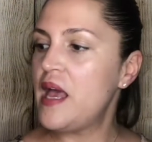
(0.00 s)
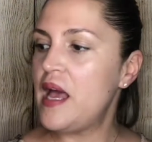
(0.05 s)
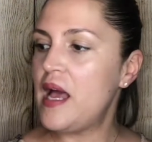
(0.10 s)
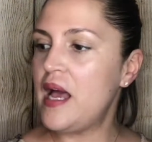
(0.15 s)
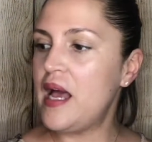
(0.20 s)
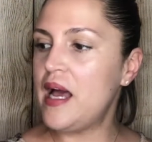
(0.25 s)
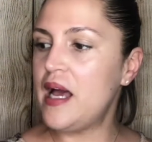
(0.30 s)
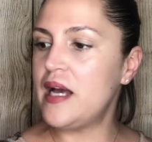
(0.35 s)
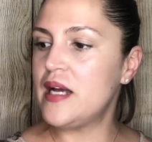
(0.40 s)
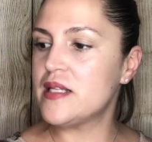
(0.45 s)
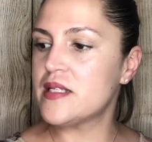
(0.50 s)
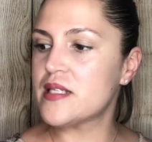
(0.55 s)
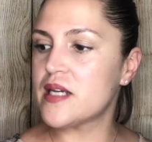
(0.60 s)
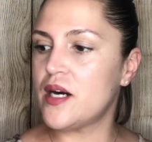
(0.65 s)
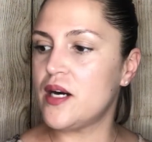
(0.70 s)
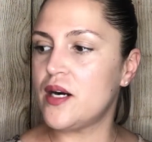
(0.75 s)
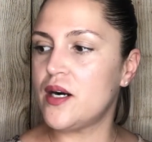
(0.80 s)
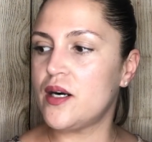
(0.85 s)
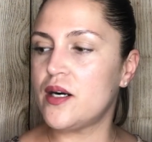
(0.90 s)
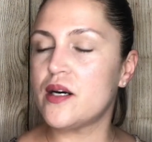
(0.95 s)
And
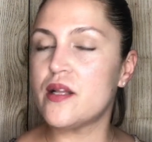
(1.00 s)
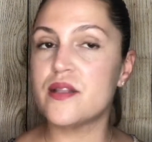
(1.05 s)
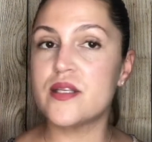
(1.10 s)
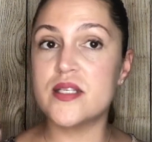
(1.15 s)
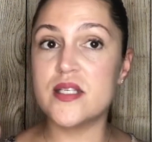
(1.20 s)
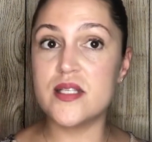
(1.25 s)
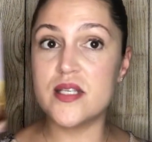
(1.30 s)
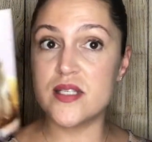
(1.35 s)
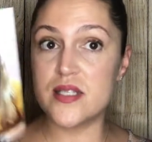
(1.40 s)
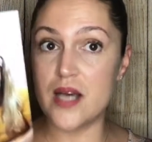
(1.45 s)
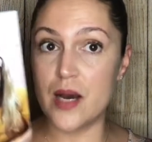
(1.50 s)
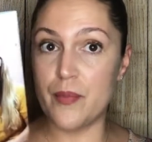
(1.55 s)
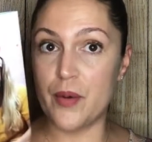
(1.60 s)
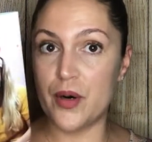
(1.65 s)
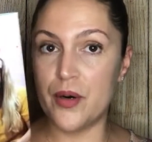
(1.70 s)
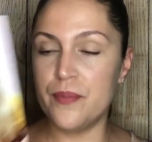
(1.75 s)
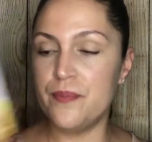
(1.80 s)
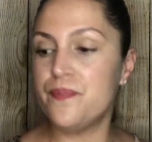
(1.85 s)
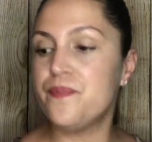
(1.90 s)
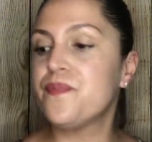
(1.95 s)
uh, this is the
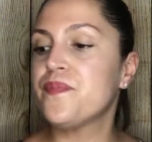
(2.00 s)
summer.